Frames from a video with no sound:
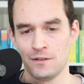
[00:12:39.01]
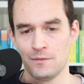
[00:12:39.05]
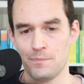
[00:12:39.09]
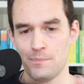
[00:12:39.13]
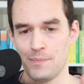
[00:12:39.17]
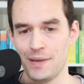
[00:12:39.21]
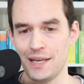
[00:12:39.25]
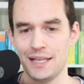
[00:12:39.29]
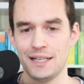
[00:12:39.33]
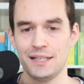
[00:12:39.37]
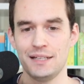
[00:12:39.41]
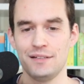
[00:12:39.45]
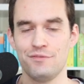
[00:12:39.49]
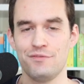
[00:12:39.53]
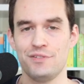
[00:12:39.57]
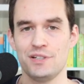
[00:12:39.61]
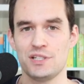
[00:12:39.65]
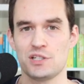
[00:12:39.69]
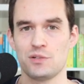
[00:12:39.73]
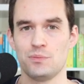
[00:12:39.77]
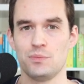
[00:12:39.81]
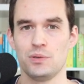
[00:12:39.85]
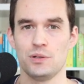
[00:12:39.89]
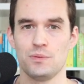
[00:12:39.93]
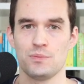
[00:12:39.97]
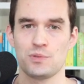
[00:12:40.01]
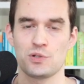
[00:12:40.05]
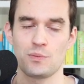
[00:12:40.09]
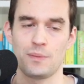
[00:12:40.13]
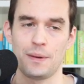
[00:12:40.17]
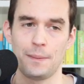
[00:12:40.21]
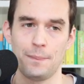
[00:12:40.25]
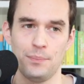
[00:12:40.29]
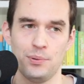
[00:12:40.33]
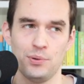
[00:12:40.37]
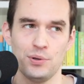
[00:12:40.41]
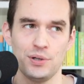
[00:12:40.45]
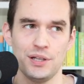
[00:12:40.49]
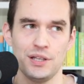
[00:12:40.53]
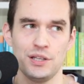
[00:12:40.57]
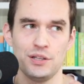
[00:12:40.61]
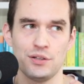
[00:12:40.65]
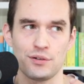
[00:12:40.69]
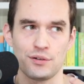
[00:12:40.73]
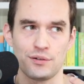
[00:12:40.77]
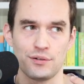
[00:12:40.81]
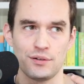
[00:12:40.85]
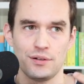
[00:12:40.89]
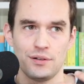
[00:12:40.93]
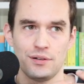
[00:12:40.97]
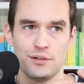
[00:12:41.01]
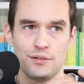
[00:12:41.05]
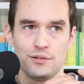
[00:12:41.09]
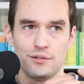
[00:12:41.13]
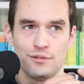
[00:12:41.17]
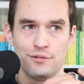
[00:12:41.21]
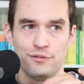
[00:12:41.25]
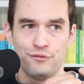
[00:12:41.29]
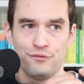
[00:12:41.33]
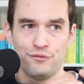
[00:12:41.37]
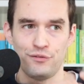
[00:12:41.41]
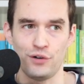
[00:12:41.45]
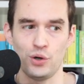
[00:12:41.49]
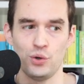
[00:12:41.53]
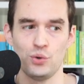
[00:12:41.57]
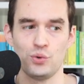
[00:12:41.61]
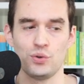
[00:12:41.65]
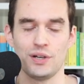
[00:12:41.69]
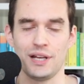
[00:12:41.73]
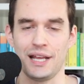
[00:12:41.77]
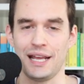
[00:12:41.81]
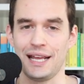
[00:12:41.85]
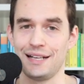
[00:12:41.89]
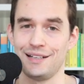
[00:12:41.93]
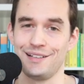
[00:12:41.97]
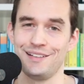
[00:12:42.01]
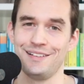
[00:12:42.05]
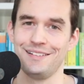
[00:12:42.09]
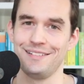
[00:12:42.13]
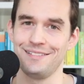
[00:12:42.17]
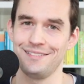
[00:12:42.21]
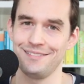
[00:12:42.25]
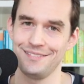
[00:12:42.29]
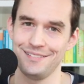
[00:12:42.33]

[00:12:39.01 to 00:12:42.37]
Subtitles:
make it invisible. So by putting your phone and